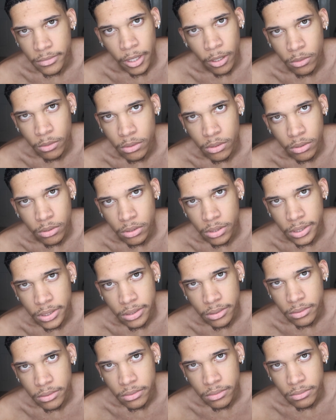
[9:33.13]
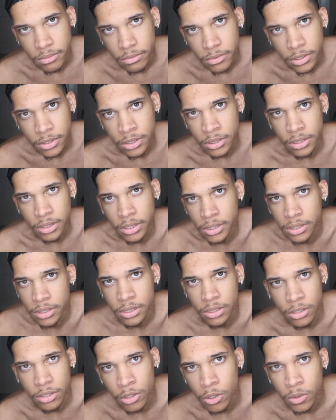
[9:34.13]
Don't do it.
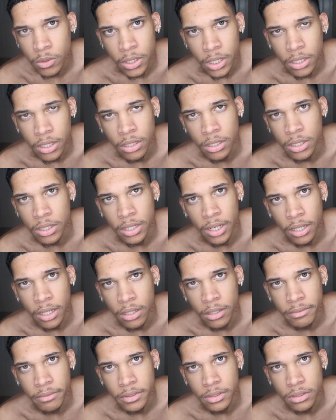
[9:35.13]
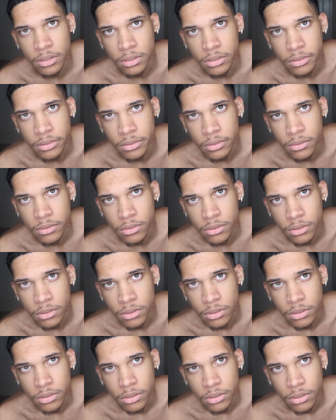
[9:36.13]
You don't get nothing out of it.
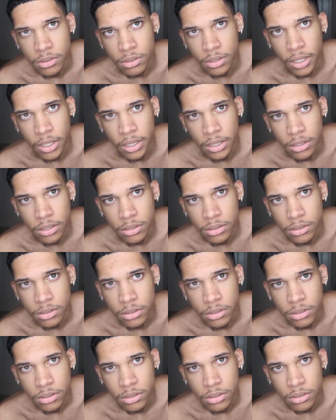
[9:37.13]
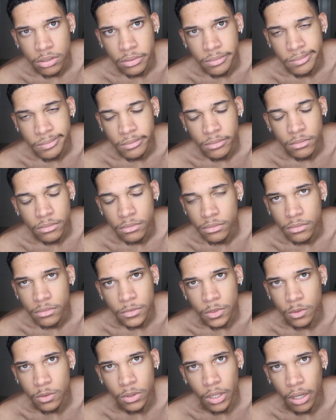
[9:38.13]
Like,
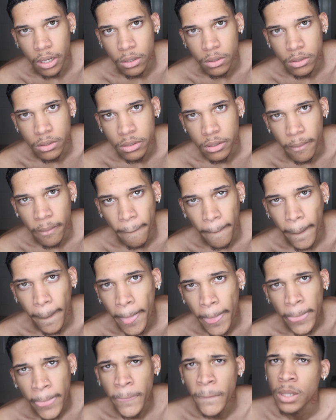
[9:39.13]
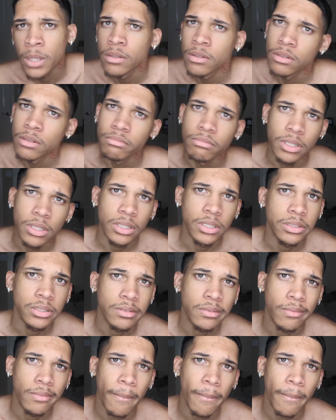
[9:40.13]
you don't. But